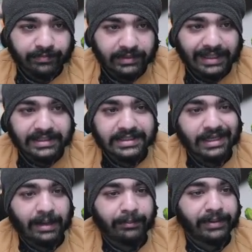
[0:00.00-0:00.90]
That's
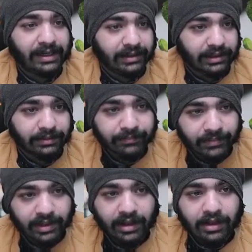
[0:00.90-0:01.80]
the umbrella term.
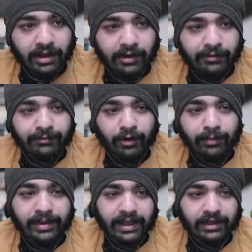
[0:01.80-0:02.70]

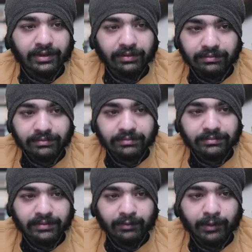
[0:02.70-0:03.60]
Vorbereitung
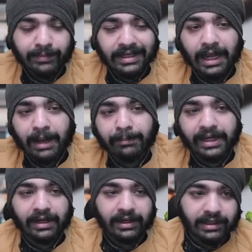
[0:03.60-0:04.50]
would be an
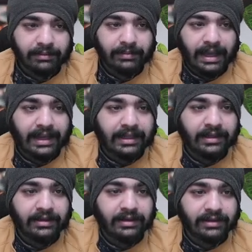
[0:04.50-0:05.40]
umbrella term, and
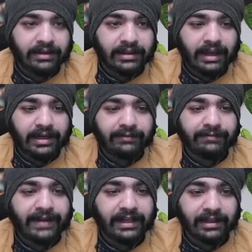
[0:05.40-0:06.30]
here they are
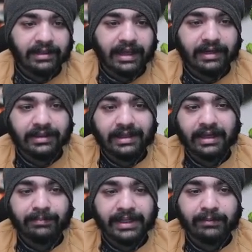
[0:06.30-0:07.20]
defining that, they are
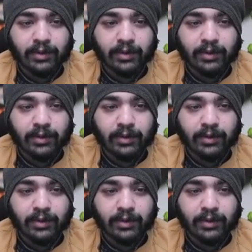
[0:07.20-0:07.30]
being more